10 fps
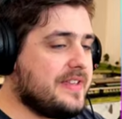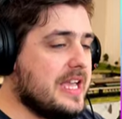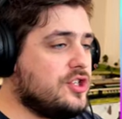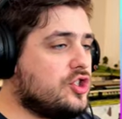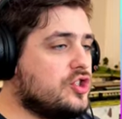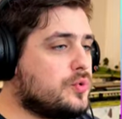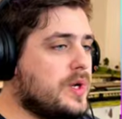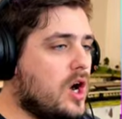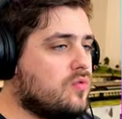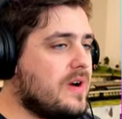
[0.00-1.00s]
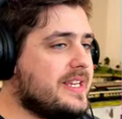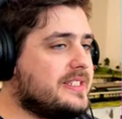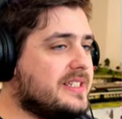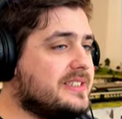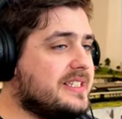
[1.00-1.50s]
the engines we are
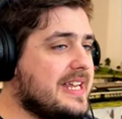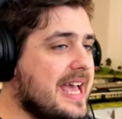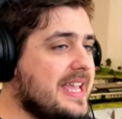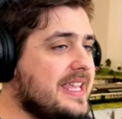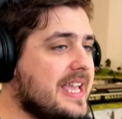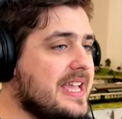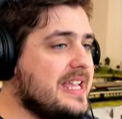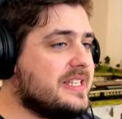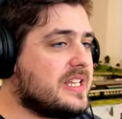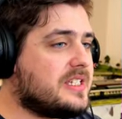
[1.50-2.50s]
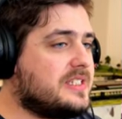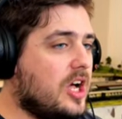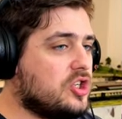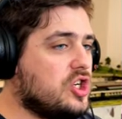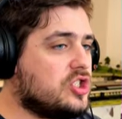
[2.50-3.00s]
racing today is
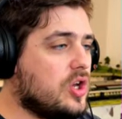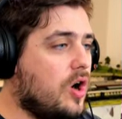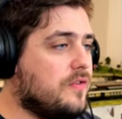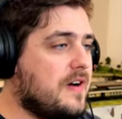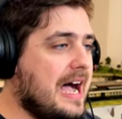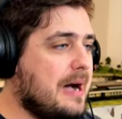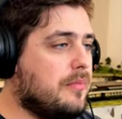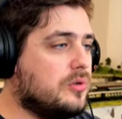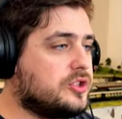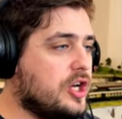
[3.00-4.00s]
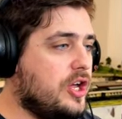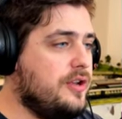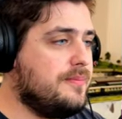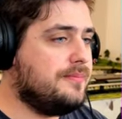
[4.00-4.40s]
Duchess of Hamilton,